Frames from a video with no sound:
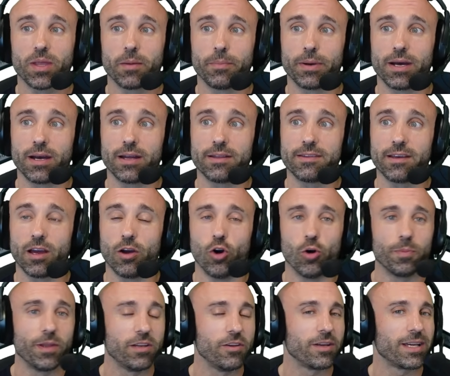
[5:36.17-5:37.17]
but I
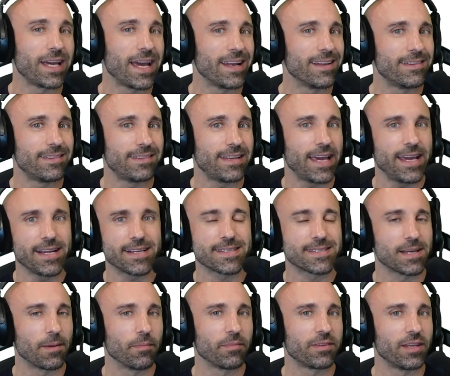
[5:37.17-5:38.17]
hope that you can take
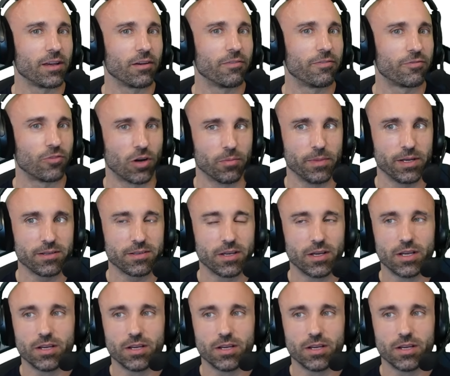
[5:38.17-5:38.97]
something from it.